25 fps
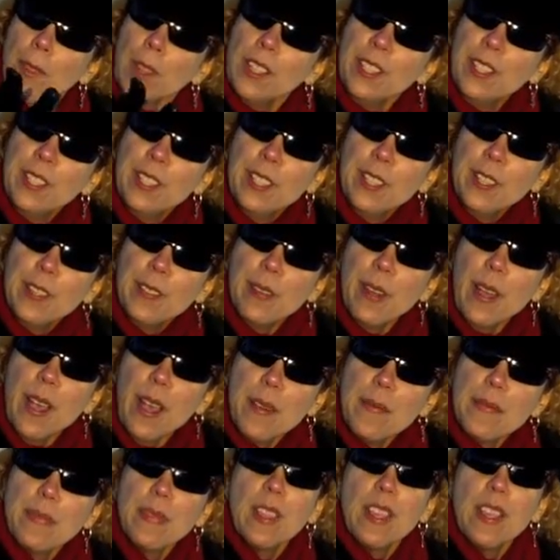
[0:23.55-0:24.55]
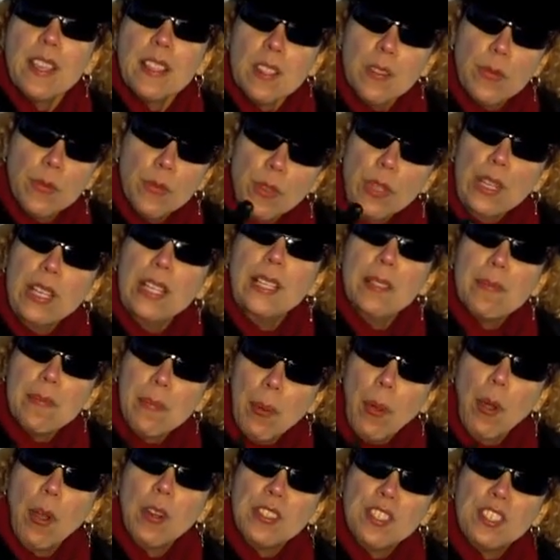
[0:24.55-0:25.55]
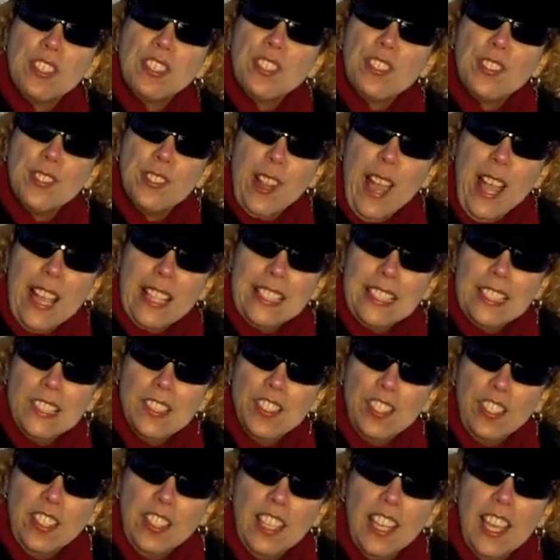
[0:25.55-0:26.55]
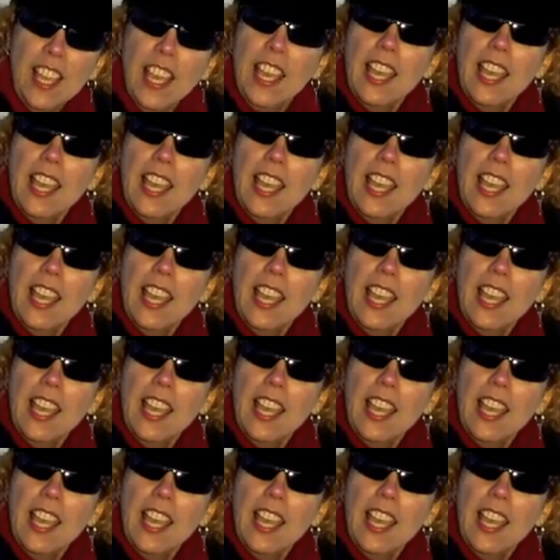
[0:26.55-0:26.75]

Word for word: you know what, the really important strategy